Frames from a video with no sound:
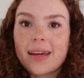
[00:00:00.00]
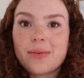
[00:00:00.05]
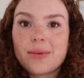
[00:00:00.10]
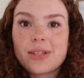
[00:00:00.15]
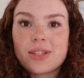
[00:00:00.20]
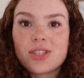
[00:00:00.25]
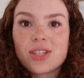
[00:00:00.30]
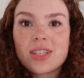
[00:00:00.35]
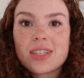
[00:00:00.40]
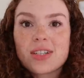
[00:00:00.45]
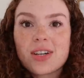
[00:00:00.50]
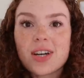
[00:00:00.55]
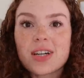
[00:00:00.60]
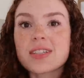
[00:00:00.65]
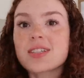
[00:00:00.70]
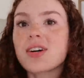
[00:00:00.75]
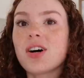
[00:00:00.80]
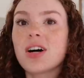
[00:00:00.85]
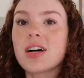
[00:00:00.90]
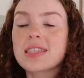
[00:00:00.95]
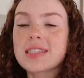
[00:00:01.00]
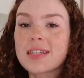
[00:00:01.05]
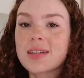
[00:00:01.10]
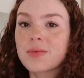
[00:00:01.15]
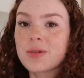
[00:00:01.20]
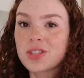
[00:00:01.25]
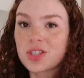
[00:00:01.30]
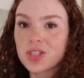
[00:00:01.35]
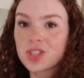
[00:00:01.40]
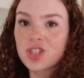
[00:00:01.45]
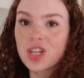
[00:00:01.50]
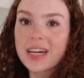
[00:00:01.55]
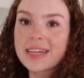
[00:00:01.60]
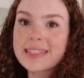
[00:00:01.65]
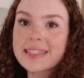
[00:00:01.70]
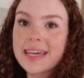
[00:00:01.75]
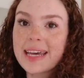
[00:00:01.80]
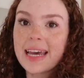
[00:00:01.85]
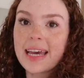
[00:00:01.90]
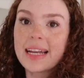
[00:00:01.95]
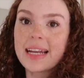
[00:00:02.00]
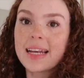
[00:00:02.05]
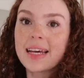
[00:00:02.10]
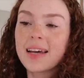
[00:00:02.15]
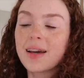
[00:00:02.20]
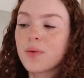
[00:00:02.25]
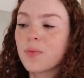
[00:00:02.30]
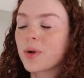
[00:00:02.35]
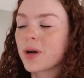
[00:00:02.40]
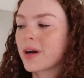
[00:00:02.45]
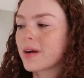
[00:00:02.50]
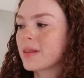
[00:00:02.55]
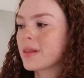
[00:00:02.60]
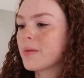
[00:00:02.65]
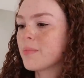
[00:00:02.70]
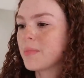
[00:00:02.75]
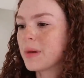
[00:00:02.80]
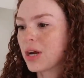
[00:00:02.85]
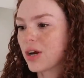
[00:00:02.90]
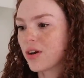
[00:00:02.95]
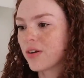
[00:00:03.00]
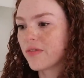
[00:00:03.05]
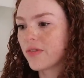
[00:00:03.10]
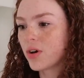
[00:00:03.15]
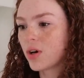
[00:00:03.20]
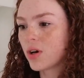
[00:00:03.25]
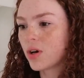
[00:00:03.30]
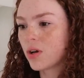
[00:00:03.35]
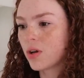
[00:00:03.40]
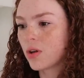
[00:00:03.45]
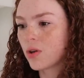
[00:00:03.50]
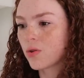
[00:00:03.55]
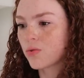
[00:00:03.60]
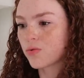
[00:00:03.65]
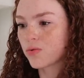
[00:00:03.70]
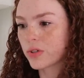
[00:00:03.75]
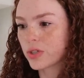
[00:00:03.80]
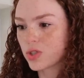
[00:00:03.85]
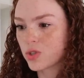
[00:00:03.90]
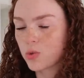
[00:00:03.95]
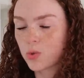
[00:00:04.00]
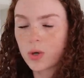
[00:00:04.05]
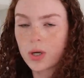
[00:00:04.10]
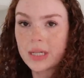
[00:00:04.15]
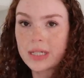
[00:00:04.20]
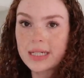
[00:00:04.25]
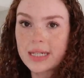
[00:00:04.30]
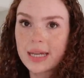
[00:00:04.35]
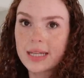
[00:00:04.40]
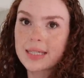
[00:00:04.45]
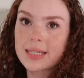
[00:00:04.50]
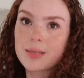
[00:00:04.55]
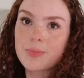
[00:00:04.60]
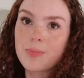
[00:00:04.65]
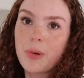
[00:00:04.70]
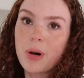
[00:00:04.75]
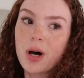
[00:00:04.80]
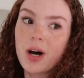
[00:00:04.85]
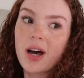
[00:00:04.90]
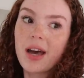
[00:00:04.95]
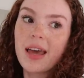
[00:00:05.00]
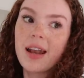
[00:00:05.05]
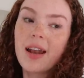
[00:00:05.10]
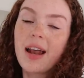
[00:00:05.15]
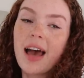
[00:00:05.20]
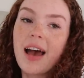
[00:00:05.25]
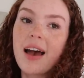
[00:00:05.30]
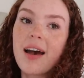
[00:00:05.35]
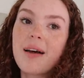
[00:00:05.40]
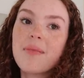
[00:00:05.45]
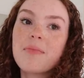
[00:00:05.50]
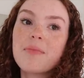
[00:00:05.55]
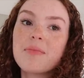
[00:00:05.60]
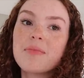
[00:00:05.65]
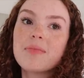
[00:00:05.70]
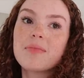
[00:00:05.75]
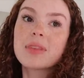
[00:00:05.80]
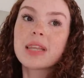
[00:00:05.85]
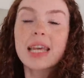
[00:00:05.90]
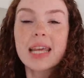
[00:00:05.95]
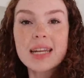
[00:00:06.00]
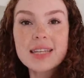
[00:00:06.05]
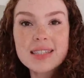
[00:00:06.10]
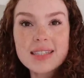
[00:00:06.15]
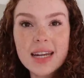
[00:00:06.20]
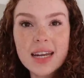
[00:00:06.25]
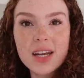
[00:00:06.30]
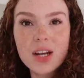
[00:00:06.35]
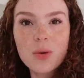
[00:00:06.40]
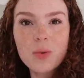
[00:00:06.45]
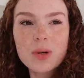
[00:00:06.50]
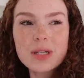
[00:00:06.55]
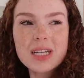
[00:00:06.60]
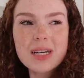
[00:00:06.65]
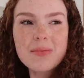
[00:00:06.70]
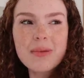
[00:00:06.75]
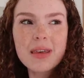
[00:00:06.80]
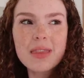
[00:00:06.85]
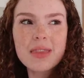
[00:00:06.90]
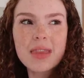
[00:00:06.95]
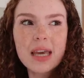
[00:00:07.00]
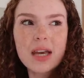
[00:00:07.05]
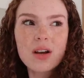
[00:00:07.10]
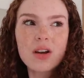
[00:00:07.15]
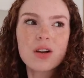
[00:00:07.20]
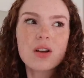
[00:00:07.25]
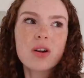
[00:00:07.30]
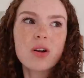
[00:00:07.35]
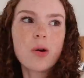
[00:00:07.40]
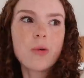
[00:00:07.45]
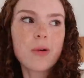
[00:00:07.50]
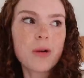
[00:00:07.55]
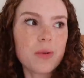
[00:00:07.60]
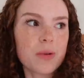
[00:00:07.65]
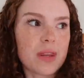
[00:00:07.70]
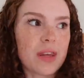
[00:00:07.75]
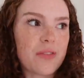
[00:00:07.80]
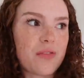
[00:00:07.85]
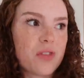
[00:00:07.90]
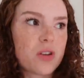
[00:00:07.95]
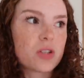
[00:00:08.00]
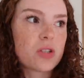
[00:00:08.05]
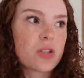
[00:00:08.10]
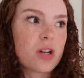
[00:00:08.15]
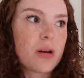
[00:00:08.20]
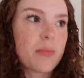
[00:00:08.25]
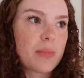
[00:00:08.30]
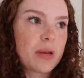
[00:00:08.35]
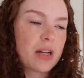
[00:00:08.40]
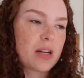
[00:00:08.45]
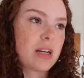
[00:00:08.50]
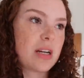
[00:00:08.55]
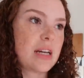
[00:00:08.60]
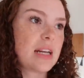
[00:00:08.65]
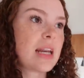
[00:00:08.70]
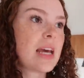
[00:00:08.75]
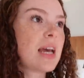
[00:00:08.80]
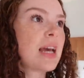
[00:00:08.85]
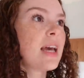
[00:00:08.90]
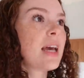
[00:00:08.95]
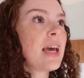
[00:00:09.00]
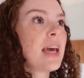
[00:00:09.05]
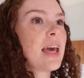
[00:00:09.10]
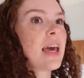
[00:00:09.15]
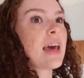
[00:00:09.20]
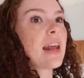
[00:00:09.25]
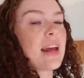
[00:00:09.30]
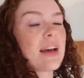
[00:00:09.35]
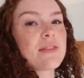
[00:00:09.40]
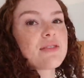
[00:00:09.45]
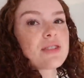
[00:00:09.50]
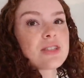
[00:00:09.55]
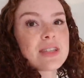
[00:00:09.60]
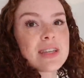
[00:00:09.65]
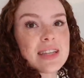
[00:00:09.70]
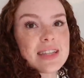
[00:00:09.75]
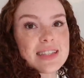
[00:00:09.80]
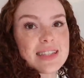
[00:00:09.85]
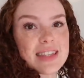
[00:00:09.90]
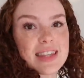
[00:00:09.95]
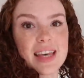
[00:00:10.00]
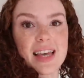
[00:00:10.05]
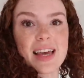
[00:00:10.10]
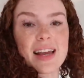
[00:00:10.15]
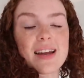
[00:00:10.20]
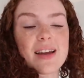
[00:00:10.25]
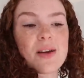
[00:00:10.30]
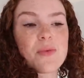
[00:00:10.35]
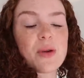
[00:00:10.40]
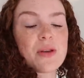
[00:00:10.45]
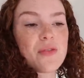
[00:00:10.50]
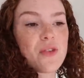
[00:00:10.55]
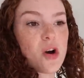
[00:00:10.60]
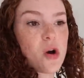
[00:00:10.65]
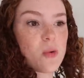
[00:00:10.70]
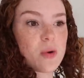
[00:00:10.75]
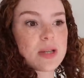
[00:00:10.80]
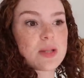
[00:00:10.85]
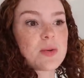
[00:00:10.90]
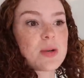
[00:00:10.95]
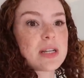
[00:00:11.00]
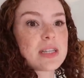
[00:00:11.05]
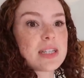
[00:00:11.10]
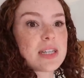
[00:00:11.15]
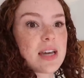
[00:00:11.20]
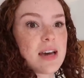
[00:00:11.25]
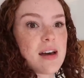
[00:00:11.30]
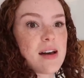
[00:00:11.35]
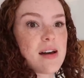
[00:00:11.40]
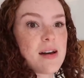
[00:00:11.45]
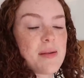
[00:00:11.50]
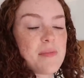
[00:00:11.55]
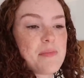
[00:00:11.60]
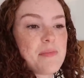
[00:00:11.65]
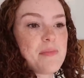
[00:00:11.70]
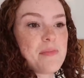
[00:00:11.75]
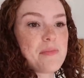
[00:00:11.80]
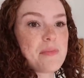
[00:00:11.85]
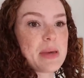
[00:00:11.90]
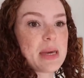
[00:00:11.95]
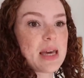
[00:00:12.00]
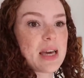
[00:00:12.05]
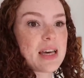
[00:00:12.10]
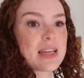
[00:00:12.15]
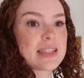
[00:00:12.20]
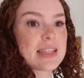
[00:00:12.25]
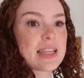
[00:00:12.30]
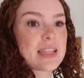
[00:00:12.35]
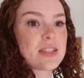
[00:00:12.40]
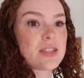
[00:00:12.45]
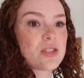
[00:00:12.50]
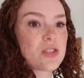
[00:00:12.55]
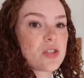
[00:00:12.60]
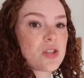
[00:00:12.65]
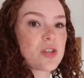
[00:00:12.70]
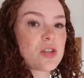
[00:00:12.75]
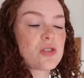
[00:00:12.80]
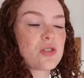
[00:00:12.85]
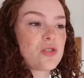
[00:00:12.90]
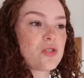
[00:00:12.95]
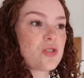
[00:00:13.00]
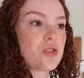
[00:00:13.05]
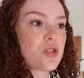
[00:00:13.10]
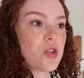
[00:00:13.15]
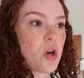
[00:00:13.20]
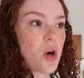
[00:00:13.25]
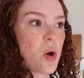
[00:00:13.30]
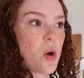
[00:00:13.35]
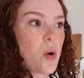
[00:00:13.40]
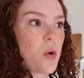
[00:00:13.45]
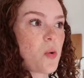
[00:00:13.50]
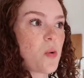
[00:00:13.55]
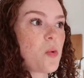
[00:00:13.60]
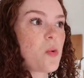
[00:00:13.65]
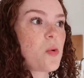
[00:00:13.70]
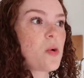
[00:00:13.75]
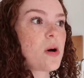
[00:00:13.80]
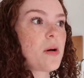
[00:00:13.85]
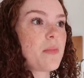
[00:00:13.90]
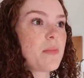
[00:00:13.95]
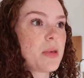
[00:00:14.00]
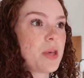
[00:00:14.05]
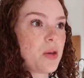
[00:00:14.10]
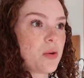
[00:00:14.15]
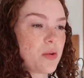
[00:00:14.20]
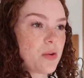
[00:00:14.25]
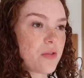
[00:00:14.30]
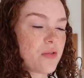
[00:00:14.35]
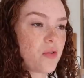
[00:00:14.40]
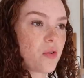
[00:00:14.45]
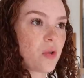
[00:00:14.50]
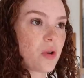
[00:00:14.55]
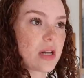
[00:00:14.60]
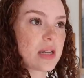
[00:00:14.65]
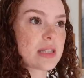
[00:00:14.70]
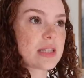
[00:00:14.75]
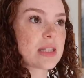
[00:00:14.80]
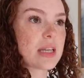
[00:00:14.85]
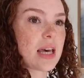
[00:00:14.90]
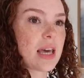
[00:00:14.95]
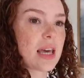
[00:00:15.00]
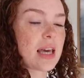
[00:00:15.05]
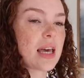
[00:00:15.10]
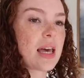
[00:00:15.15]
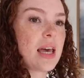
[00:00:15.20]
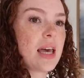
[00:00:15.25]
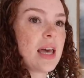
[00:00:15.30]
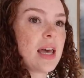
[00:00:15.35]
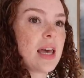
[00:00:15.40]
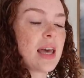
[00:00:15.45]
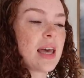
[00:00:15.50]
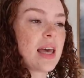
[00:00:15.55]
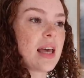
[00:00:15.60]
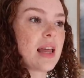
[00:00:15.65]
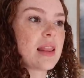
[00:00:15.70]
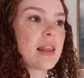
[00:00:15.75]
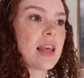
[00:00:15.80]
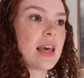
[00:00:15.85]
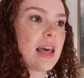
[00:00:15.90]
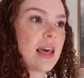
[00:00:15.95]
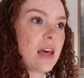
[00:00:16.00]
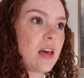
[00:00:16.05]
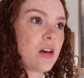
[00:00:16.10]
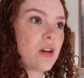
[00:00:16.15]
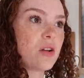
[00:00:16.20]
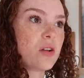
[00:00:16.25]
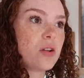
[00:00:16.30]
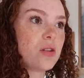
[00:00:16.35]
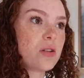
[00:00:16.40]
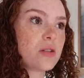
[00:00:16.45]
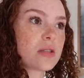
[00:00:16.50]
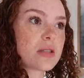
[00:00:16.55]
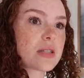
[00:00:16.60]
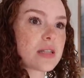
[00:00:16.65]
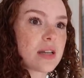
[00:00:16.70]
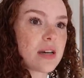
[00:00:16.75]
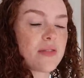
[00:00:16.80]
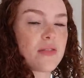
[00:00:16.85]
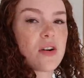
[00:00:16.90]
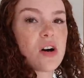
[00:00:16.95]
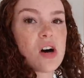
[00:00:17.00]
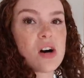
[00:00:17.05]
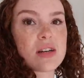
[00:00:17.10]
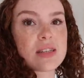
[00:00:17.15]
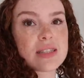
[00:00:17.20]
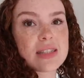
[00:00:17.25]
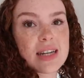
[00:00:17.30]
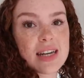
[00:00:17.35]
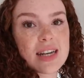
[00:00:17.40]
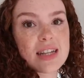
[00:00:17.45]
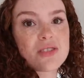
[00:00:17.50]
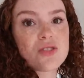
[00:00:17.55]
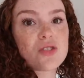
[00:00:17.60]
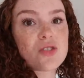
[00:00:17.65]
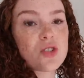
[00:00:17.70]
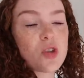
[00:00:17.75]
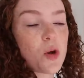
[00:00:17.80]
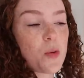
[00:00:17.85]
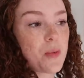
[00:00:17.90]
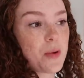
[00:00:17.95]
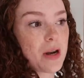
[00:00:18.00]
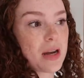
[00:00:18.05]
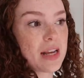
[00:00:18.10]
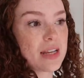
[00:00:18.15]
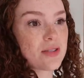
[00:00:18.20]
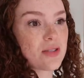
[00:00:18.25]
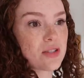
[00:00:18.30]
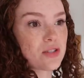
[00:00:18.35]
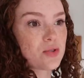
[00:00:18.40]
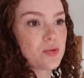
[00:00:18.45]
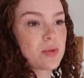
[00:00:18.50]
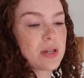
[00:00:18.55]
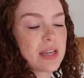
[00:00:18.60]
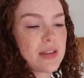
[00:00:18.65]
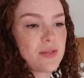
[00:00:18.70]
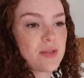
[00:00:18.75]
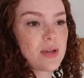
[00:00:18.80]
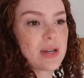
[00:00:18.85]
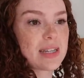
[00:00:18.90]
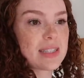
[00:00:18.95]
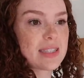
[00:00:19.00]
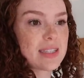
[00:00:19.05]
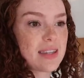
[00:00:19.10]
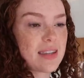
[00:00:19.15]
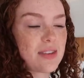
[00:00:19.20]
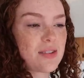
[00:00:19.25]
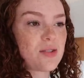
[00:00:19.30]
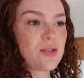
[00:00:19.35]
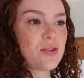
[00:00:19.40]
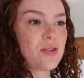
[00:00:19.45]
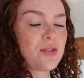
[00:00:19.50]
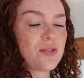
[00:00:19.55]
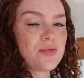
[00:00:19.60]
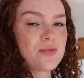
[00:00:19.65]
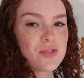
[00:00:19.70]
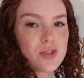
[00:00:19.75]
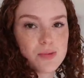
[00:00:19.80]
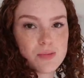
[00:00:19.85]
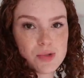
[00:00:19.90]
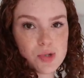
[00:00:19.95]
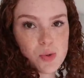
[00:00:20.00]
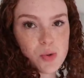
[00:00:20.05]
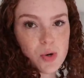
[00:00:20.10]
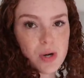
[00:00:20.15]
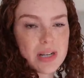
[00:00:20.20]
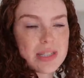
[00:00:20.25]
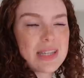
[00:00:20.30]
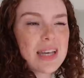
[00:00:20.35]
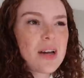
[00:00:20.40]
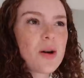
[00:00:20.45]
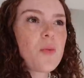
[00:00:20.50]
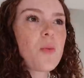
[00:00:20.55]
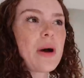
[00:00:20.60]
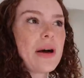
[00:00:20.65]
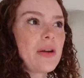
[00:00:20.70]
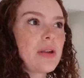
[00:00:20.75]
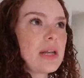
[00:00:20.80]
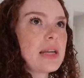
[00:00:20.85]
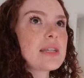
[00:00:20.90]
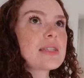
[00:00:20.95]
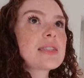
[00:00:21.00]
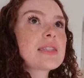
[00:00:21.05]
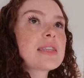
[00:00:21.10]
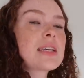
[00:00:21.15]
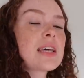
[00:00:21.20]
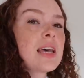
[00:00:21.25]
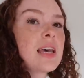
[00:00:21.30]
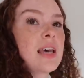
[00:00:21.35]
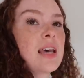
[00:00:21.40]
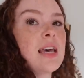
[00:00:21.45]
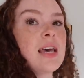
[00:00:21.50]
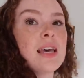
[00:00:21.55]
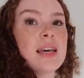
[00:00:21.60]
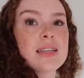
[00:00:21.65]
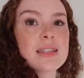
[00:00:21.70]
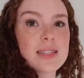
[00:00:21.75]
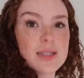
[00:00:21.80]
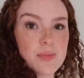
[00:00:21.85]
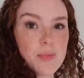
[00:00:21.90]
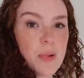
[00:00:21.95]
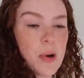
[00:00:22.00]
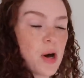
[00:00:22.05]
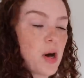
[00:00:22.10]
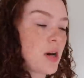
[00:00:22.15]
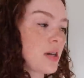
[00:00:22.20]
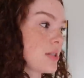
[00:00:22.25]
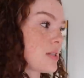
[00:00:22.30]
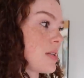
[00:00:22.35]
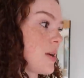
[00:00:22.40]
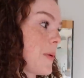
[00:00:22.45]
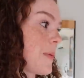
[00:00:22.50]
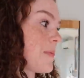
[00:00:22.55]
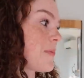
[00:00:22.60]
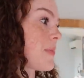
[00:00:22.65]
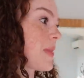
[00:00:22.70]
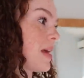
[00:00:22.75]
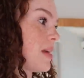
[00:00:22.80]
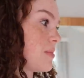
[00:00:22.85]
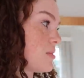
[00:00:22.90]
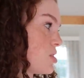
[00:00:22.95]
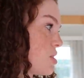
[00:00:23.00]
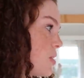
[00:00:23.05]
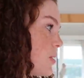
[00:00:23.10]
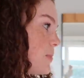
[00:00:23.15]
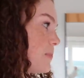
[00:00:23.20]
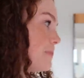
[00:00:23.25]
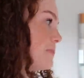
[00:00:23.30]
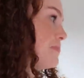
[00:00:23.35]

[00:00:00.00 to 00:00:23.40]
We just got to Austin. We just checked in. We're at the Miraval Resort and Spa, and Lena stayed here one time, I think, her and Omar, when they first got married, and ever since then we've always wanted to come because it's so beautiful and it's like in the hills of Austin. It's so pretty, so I just want to give you guys a little room tour. It's like a wellness spa, so let me show you.